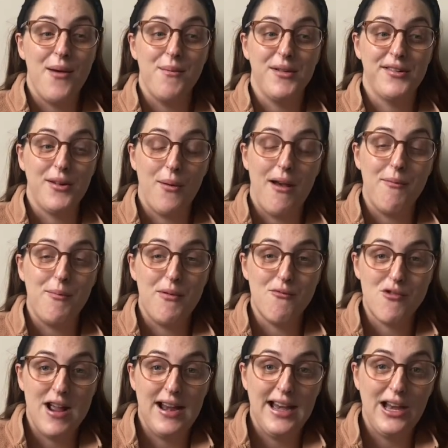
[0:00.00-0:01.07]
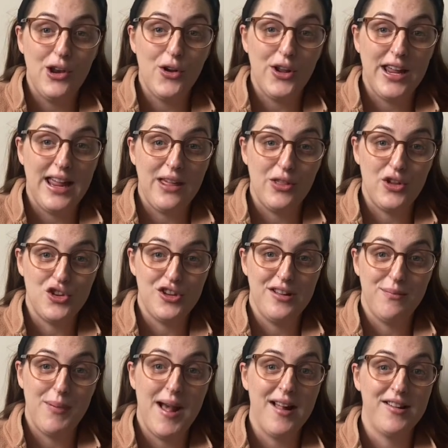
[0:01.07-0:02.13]
So I've been really lucky that she's
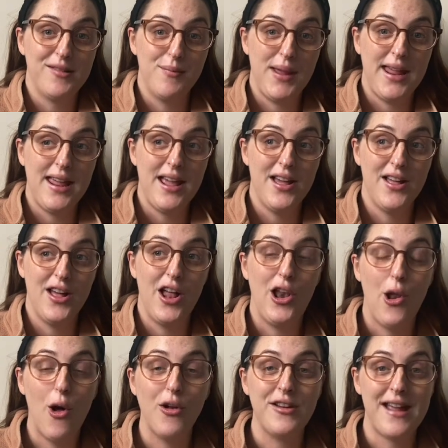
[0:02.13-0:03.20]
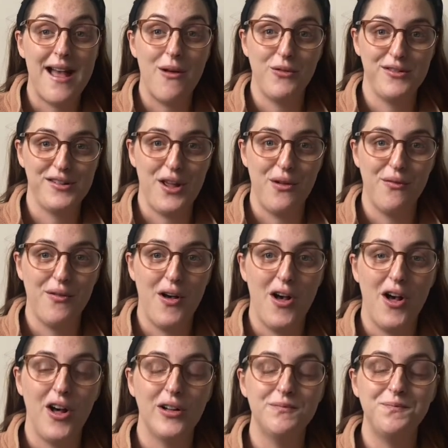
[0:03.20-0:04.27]
passed me a lot down so
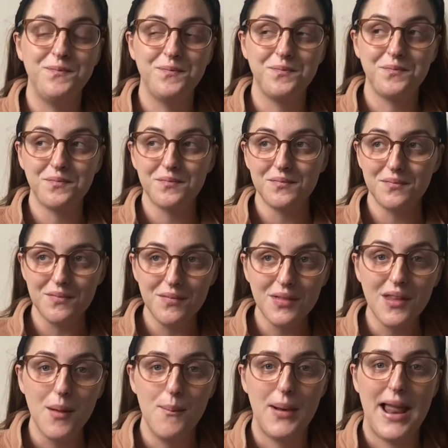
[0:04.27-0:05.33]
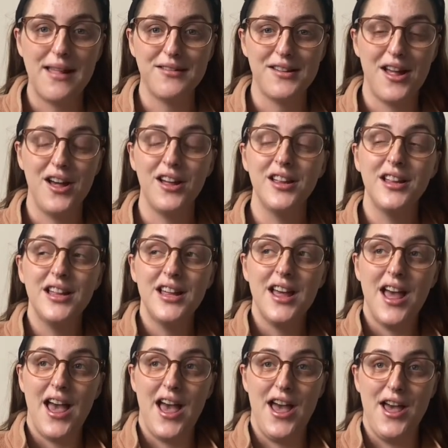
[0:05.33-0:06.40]
far. Bless her.
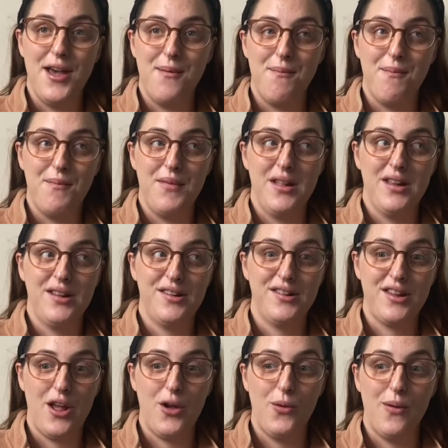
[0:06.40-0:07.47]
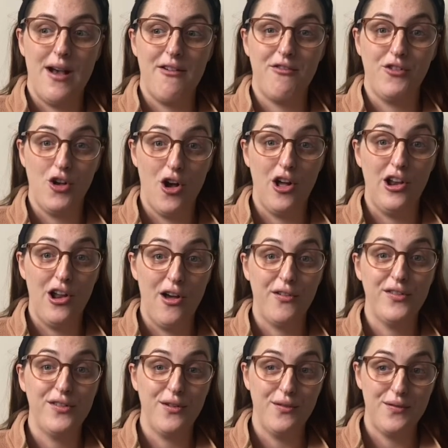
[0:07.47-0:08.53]
So I've got a lot of
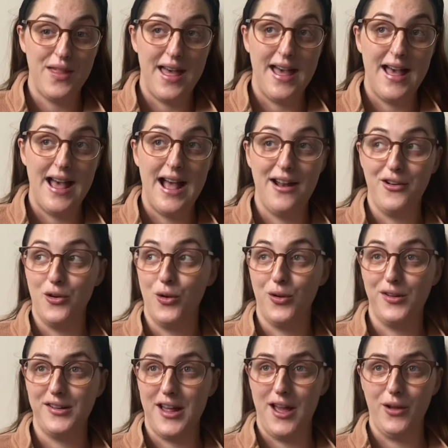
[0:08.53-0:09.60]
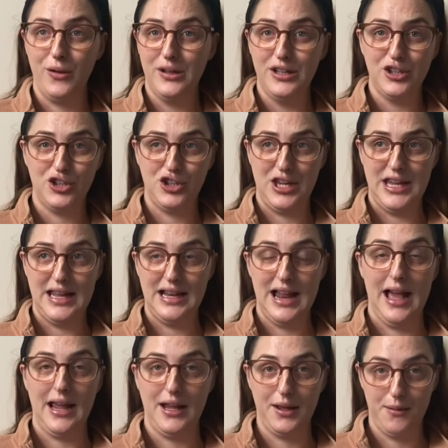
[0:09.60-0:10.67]
stuff there, and also she
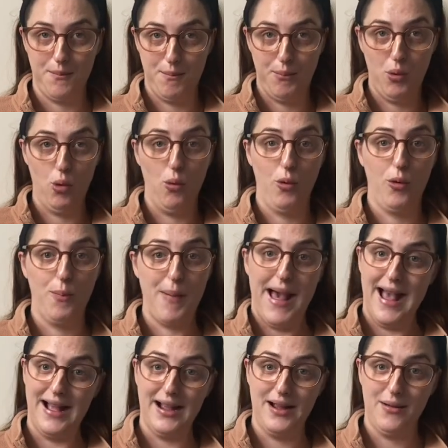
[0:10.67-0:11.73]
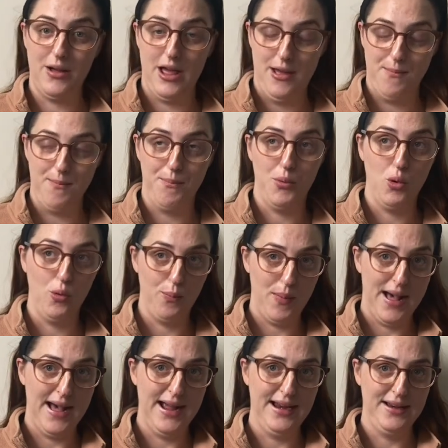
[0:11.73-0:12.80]
like bulk
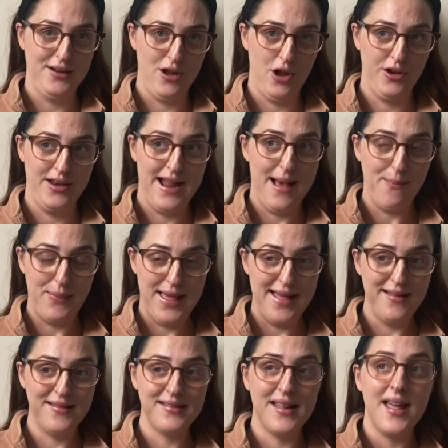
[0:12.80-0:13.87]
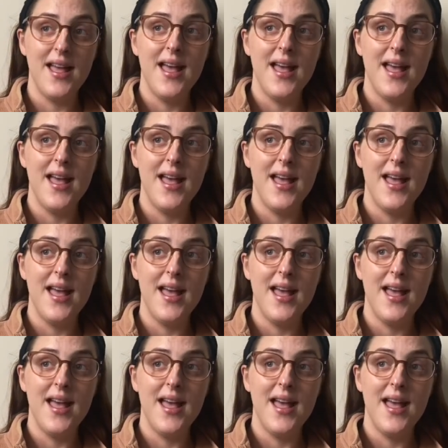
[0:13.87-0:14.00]
buyed on nappies,